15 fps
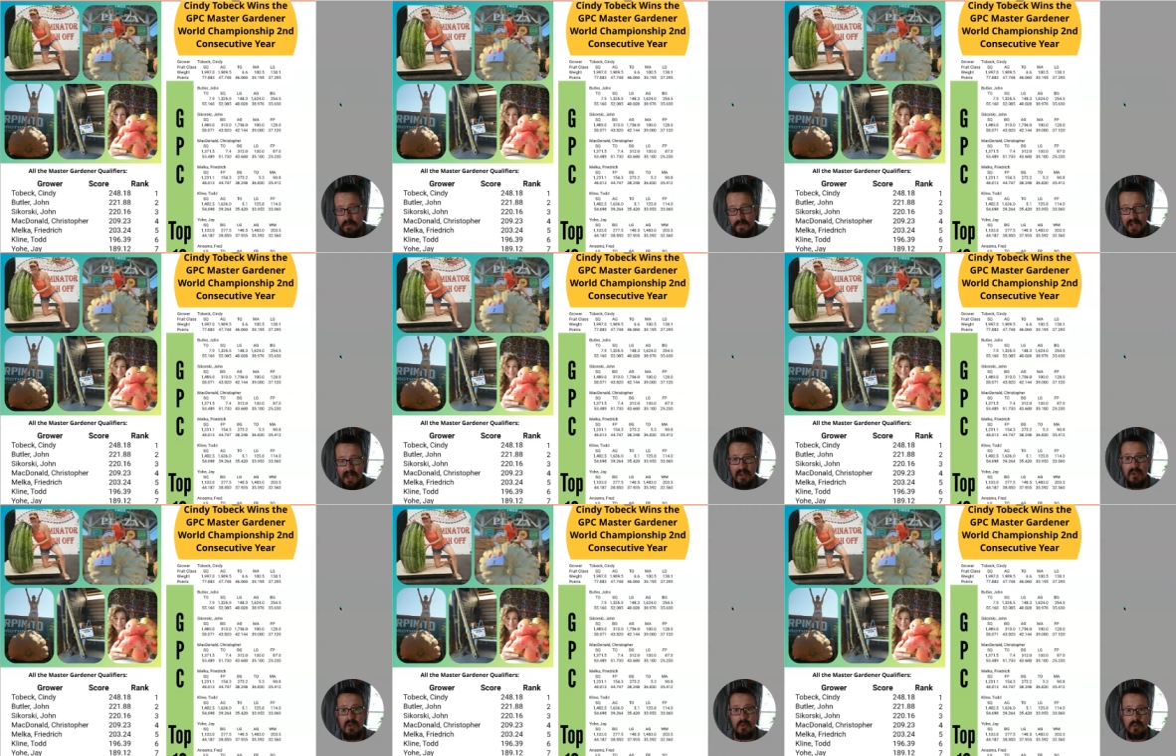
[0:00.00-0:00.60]
done
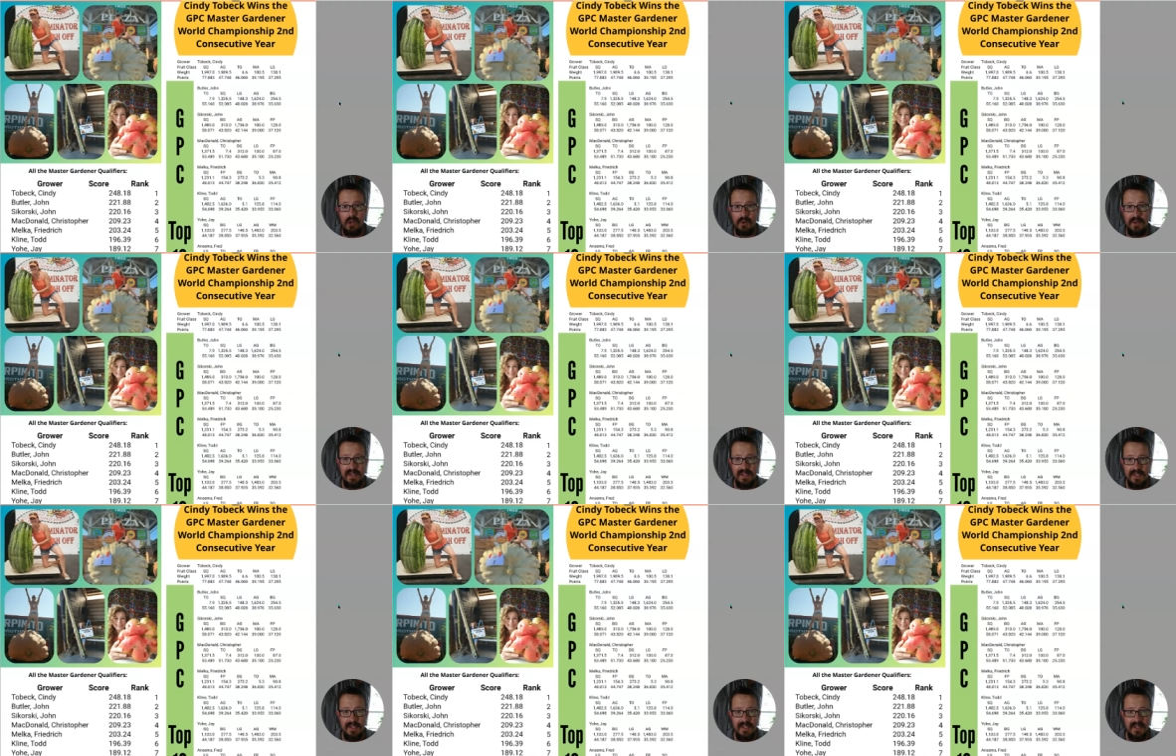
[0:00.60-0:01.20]
in your growing
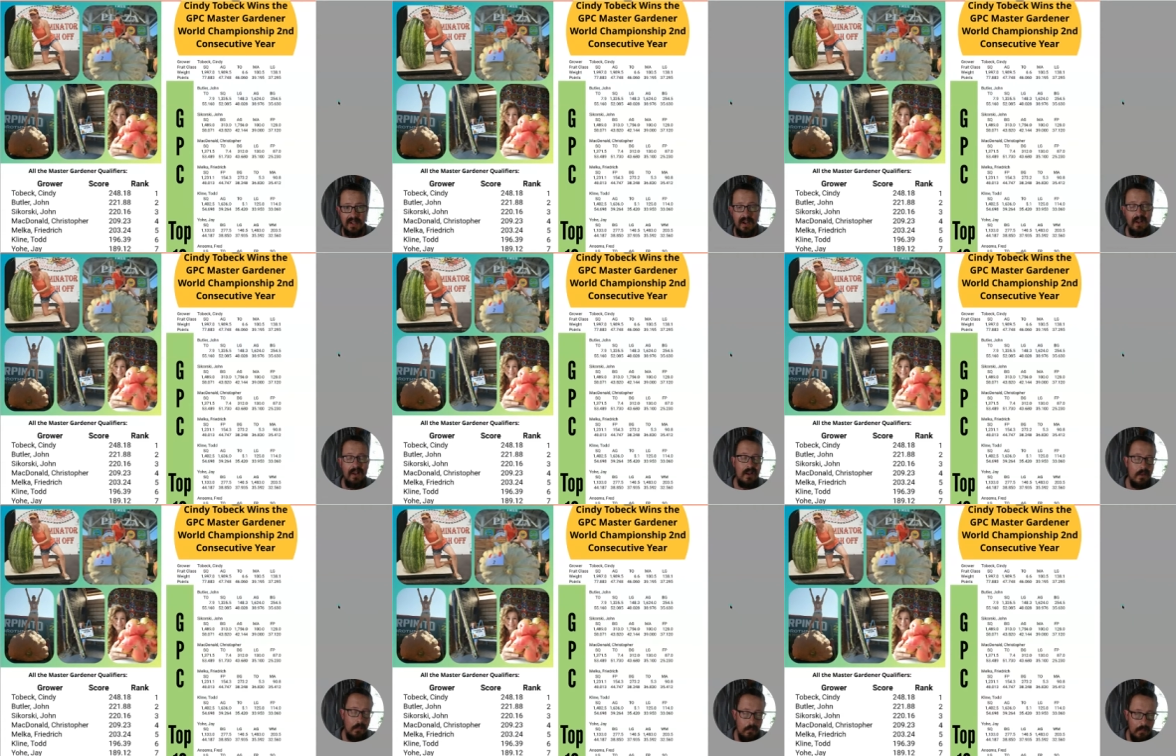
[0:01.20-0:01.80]
season,
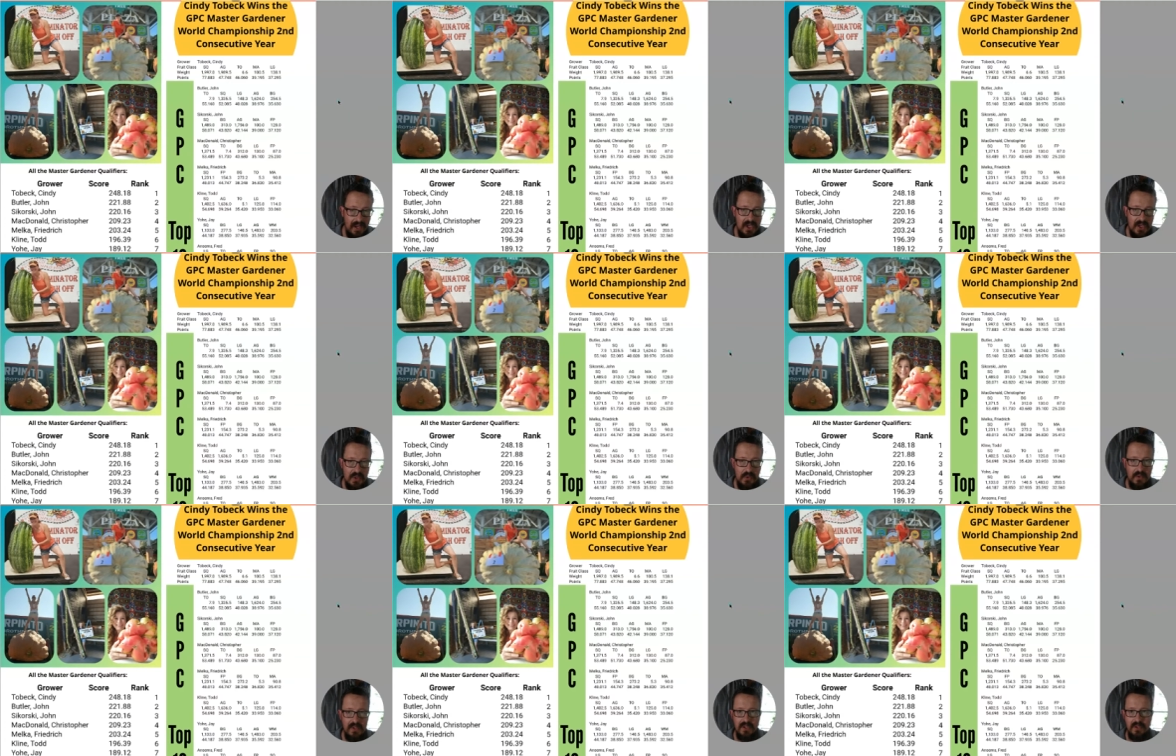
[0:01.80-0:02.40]
make
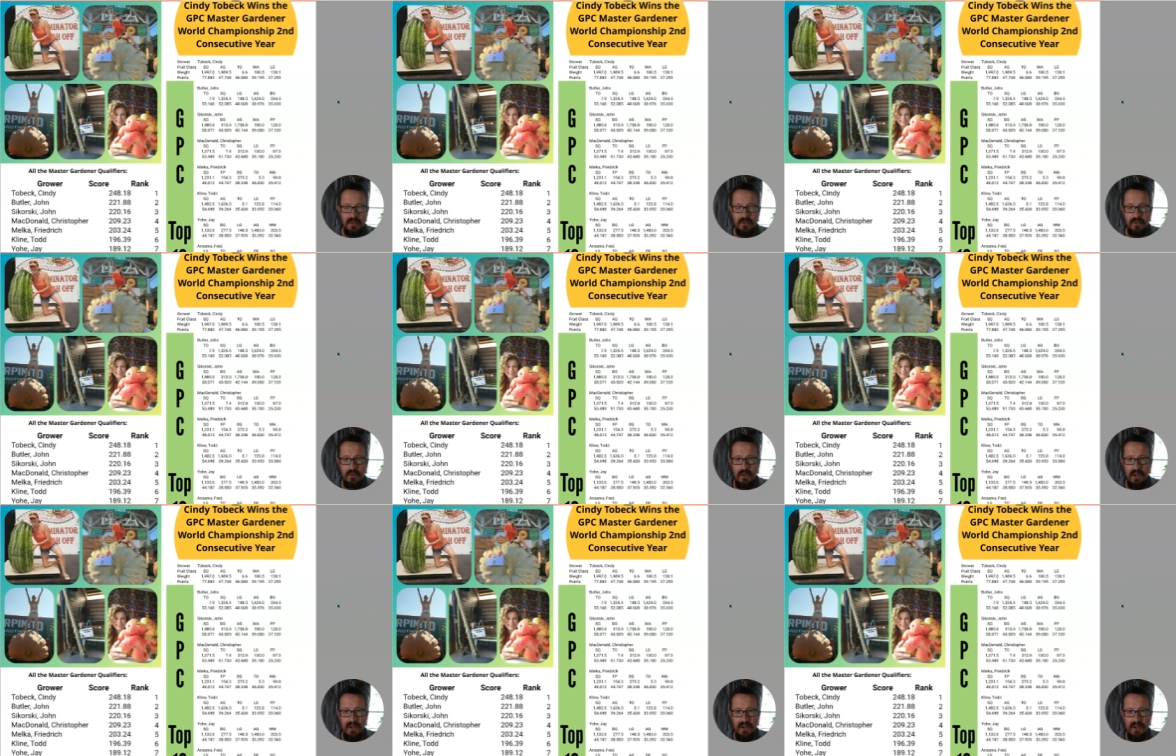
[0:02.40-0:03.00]
sure to
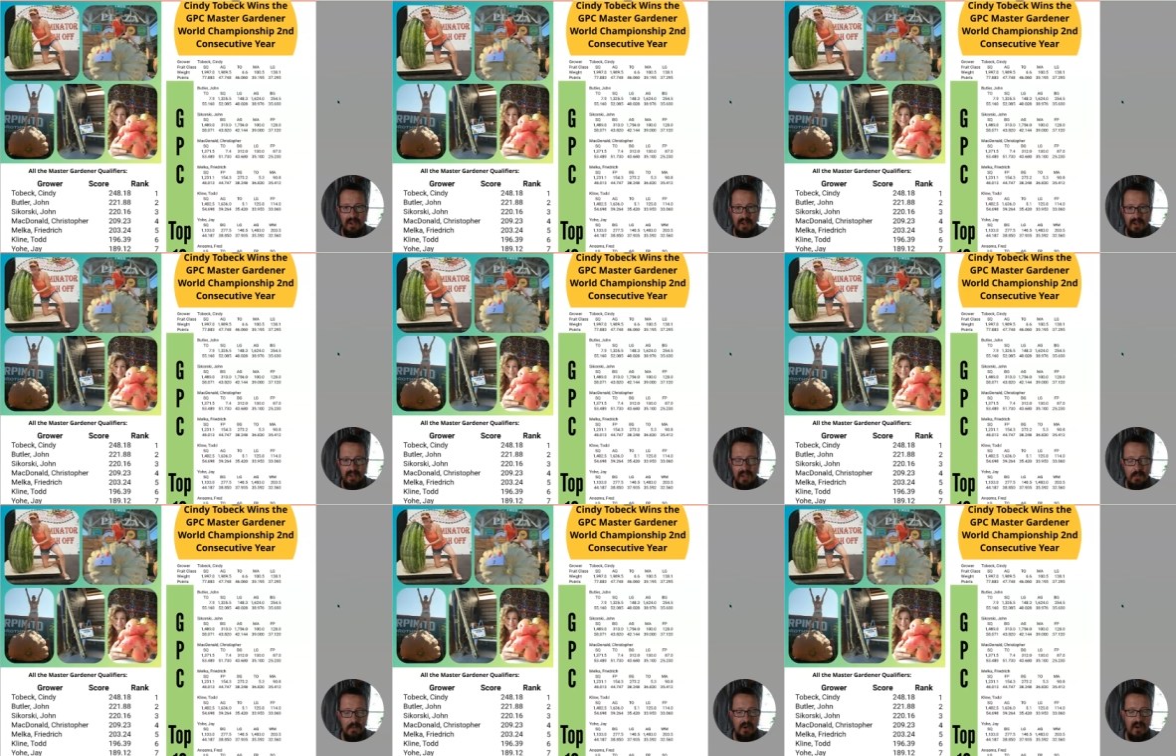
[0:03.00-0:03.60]

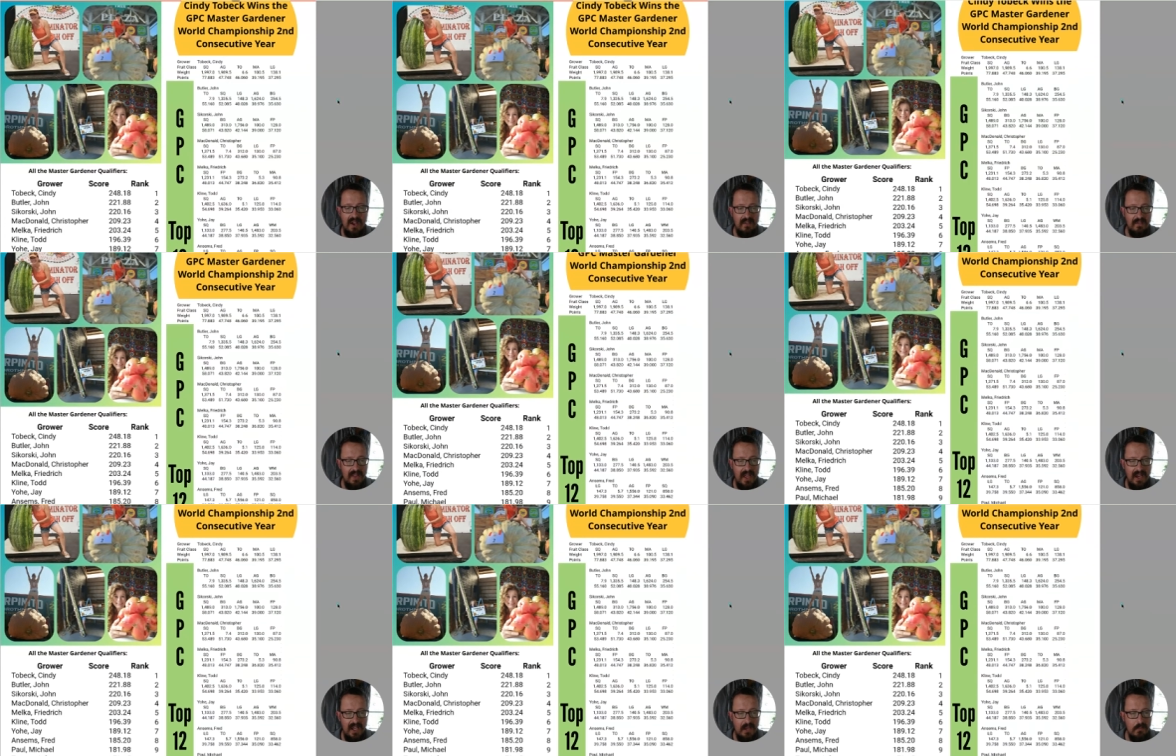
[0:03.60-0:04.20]
keep an eye out for
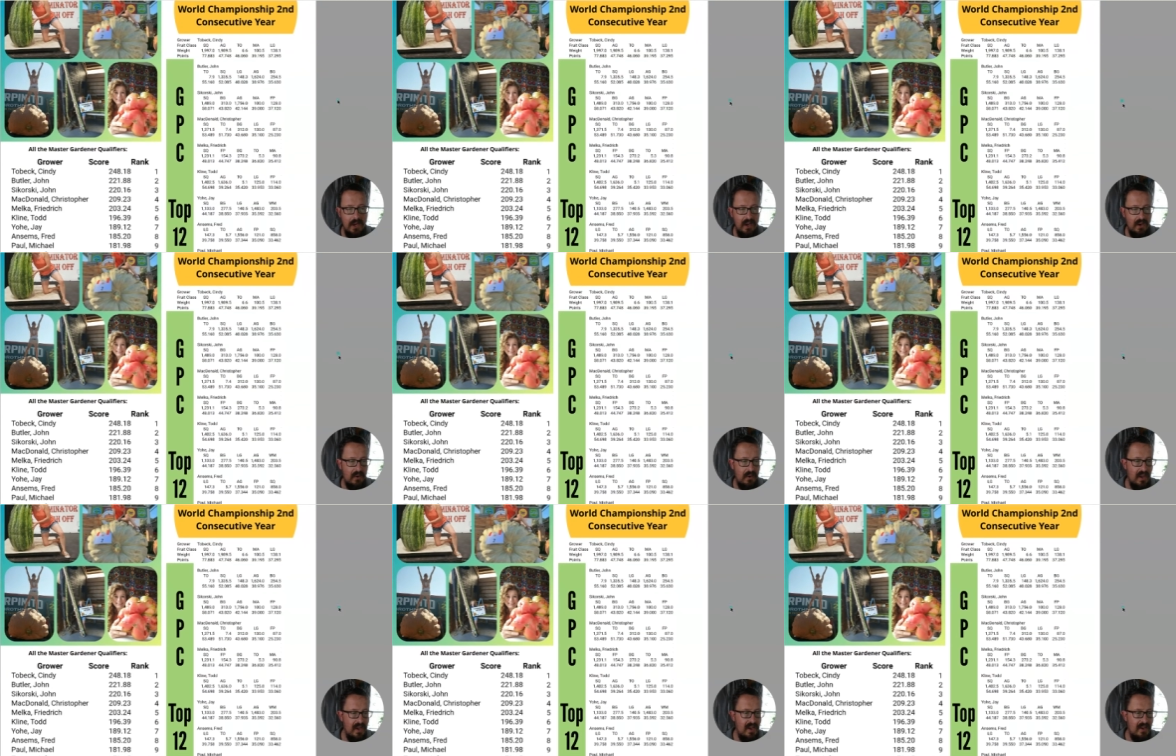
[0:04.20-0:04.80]
that email.
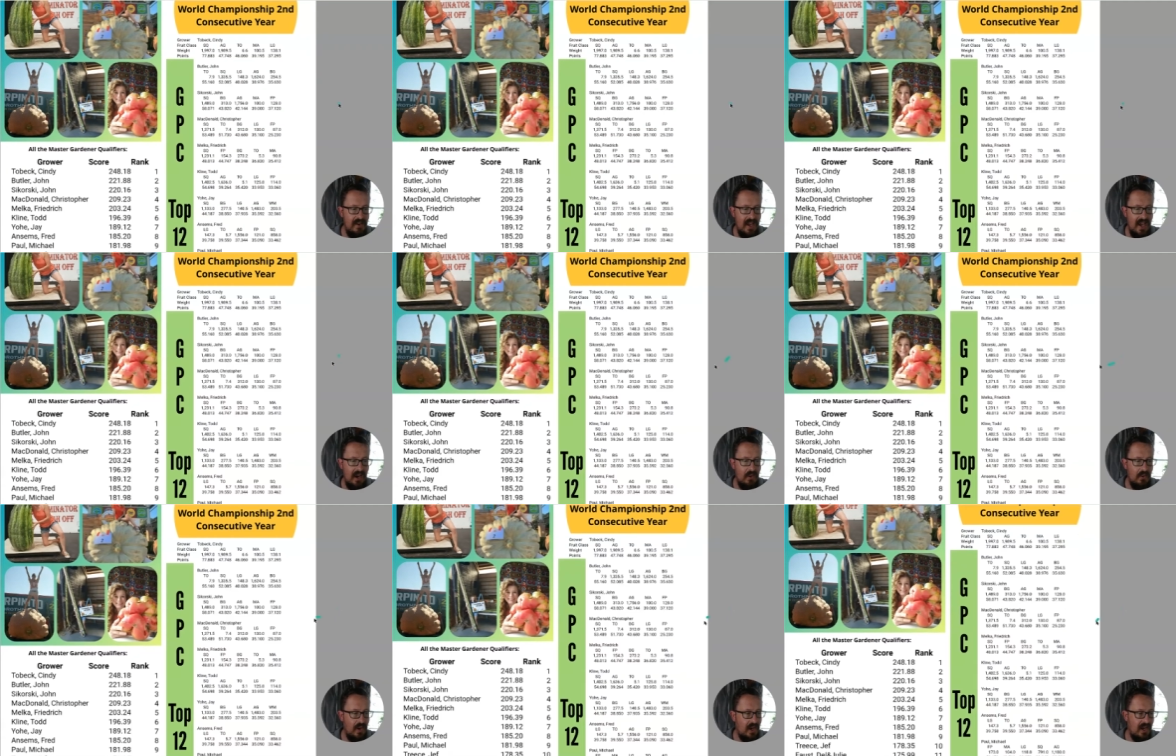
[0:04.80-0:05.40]
Now,